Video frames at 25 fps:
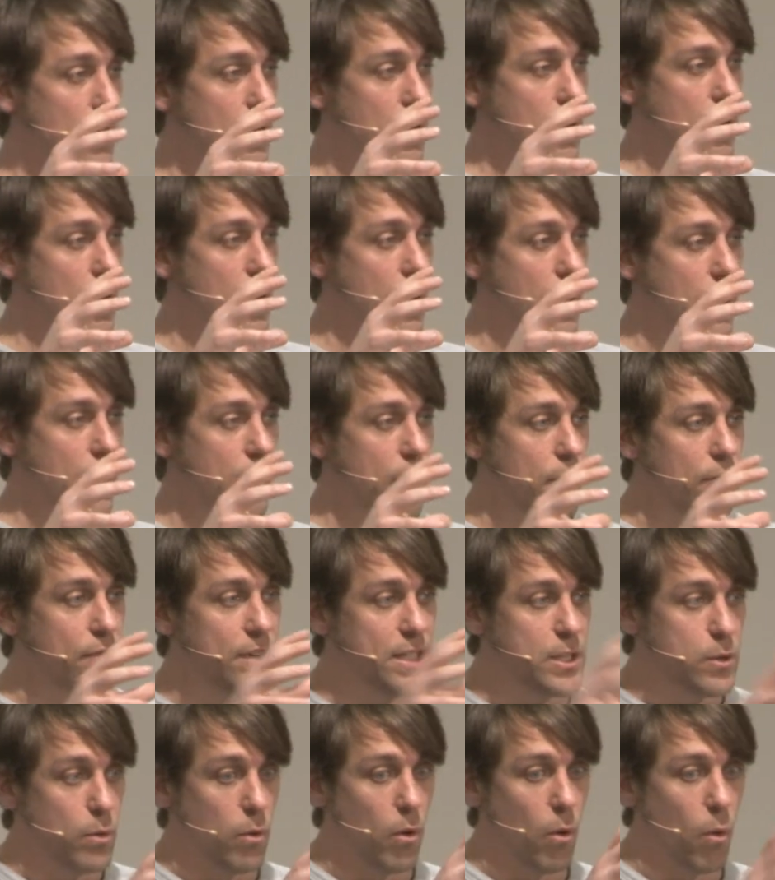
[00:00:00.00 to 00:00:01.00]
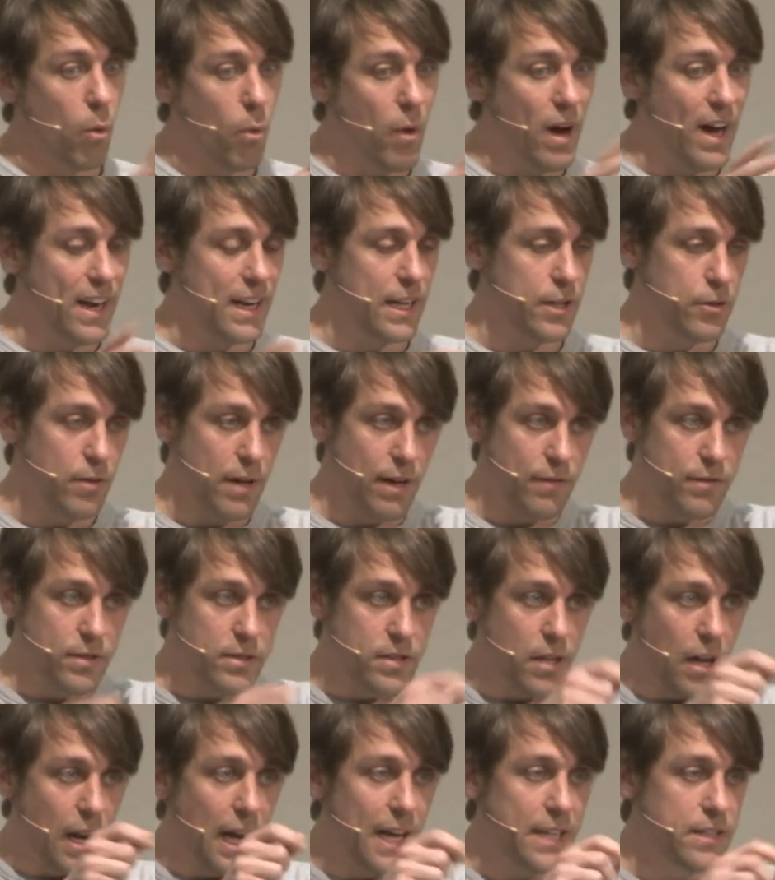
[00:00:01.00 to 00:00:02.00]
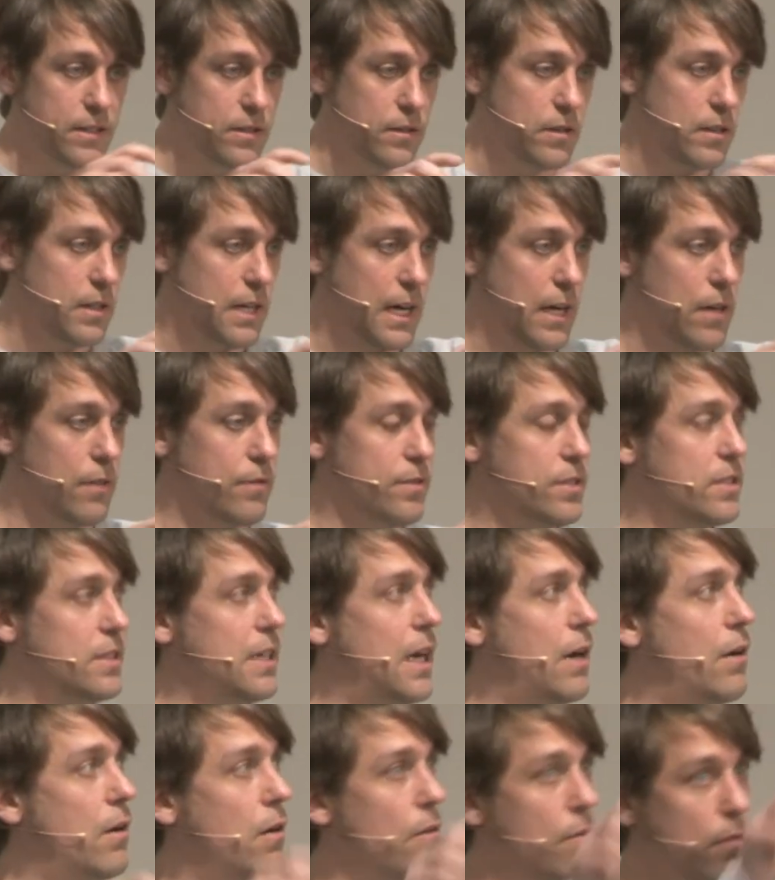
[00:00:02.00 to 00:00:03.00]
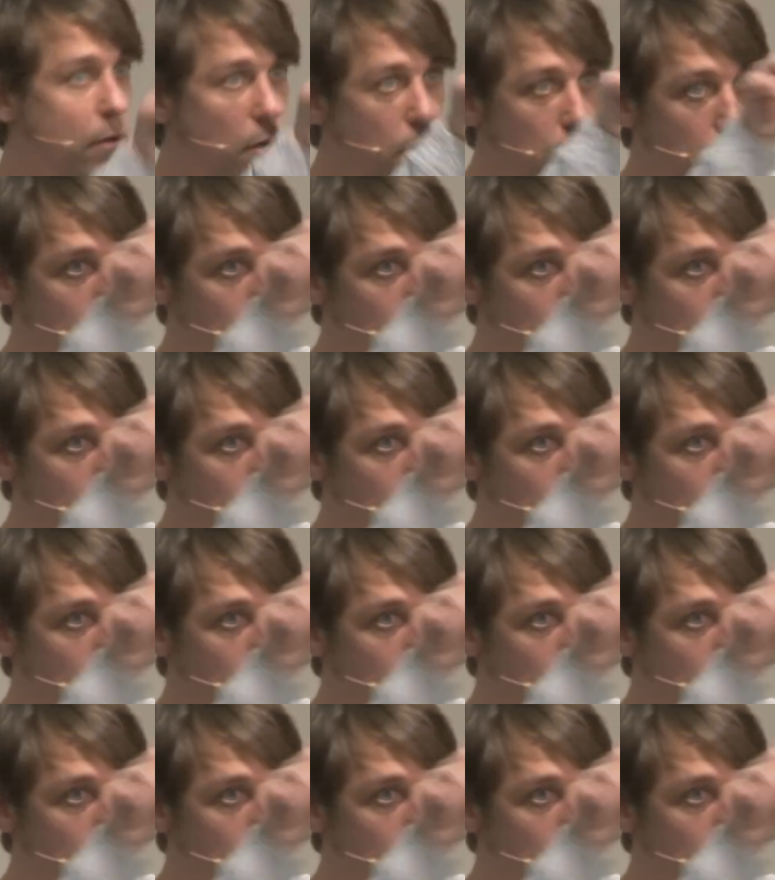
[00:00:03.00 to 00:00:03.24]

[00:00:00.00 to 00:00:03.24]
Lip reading: way, that you have a selection, a kind of a serif or